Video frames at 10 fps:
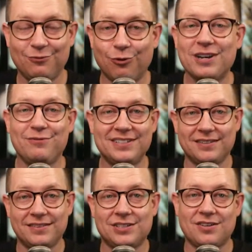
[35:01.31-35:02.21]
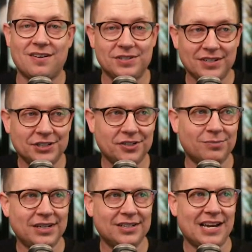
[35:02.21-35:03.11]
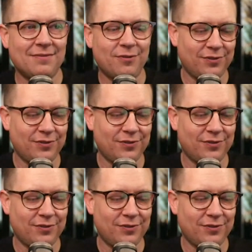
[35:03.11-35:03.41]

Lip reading: revisit this conversation, because I have a